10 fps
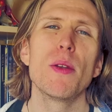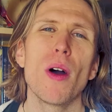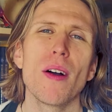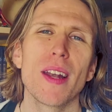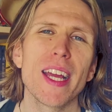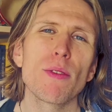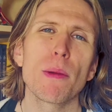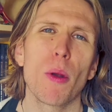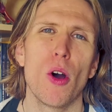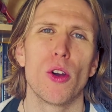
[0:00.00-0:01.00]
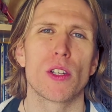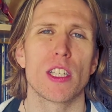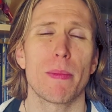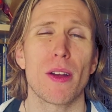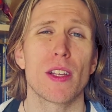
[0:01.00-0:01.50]
Meanwhile, lingering plot
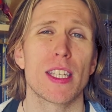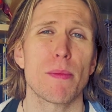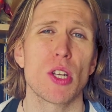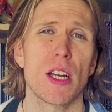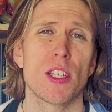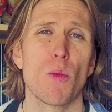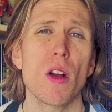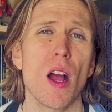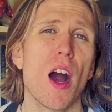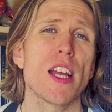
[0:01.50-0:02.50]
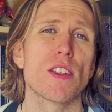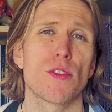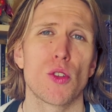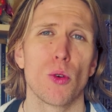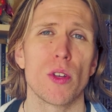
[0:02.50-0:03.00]
hooks is about conceptualizing what kinds
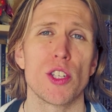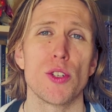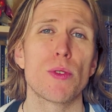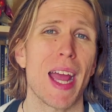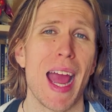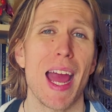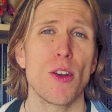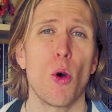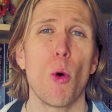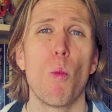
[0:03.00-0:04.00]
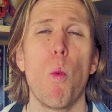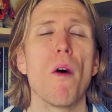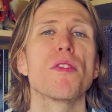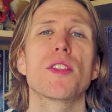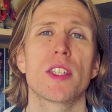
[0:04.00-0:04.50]
of stories you can or
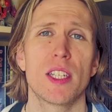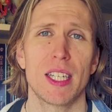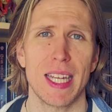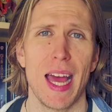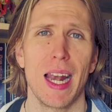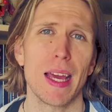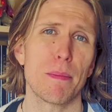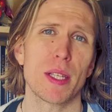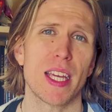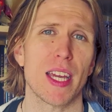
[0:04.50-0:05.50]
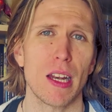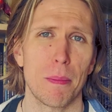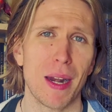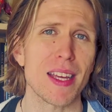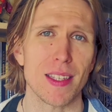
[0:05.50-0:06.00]
want to tell in
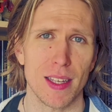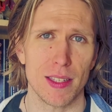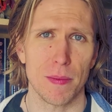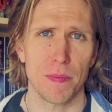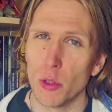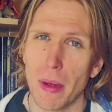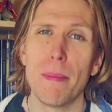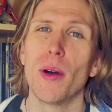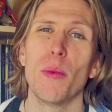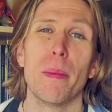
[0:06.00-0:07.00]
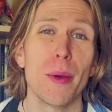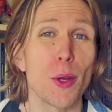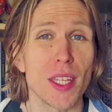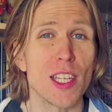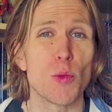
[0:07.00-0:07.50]
particular places. Remember, we're
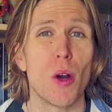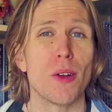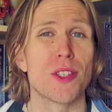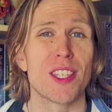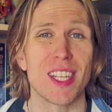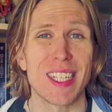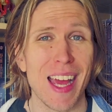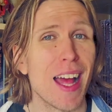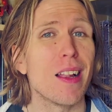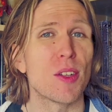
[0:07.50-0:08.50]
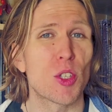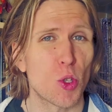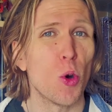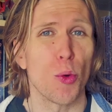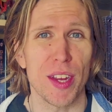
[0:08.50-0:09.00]
building these worlds to tell
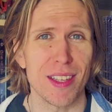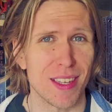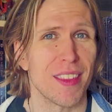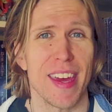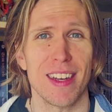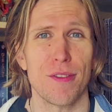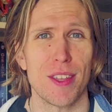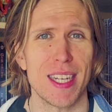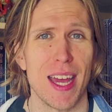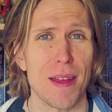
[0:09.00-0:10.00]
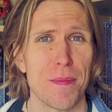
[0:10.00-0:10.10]
stories at the end of the day.